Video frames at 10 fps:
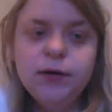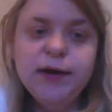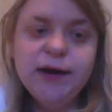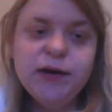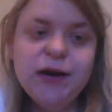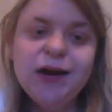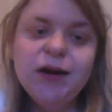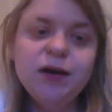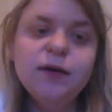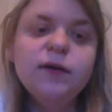Yet
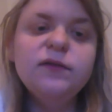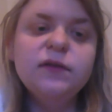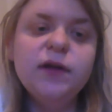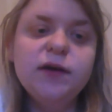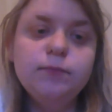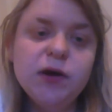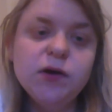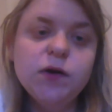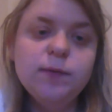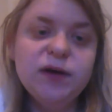Nana has led
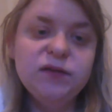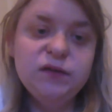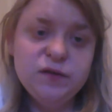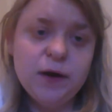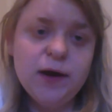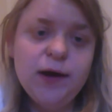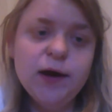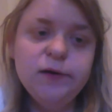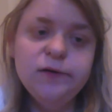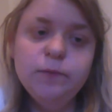Miriam
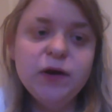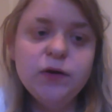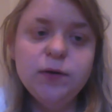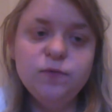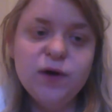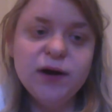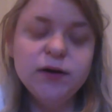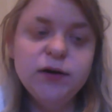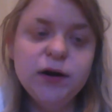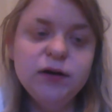astray, and Miriam
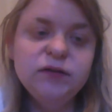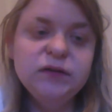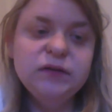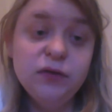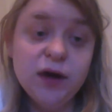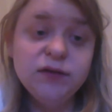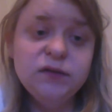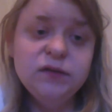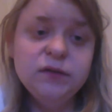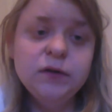recognizes
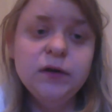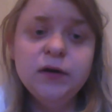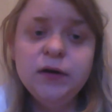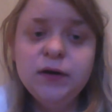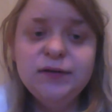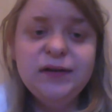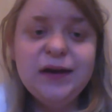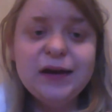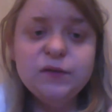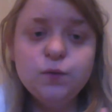thus. She
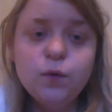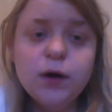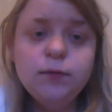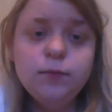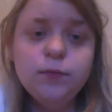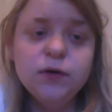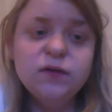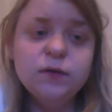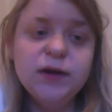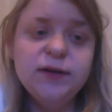has one more
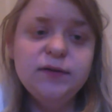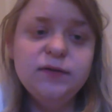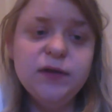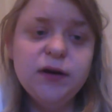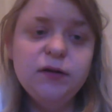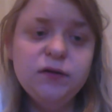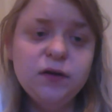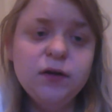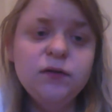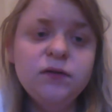trait than
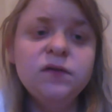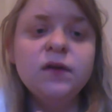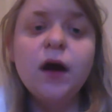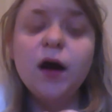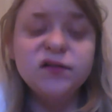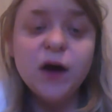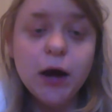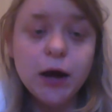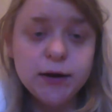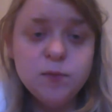endurance,
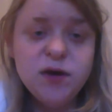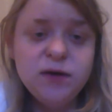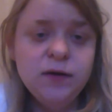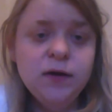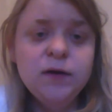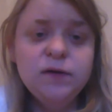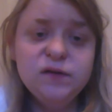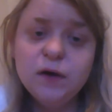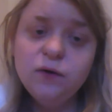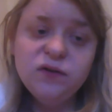autonomy.
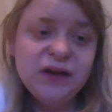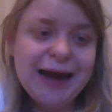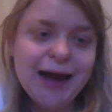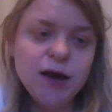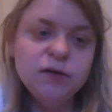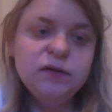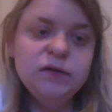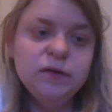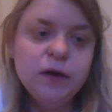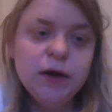So she
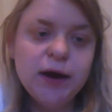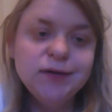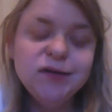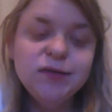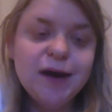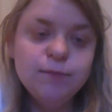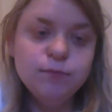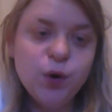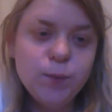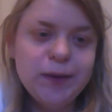acts, and in that
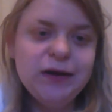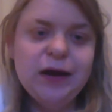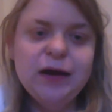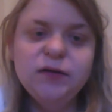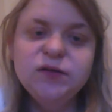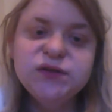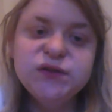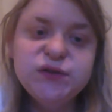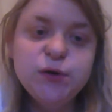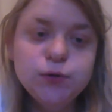moment ends
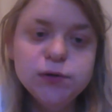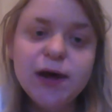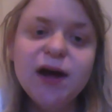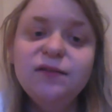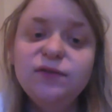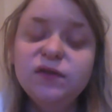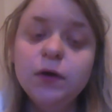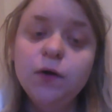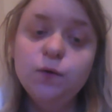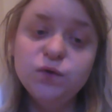2 lives,
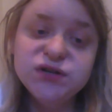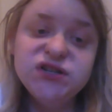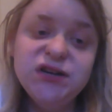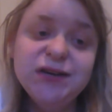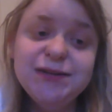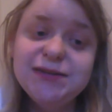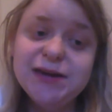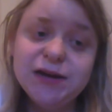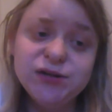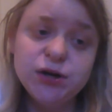Rashid's
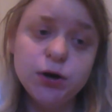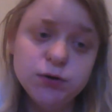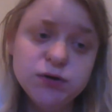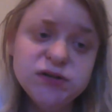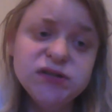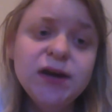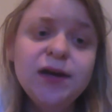and hers,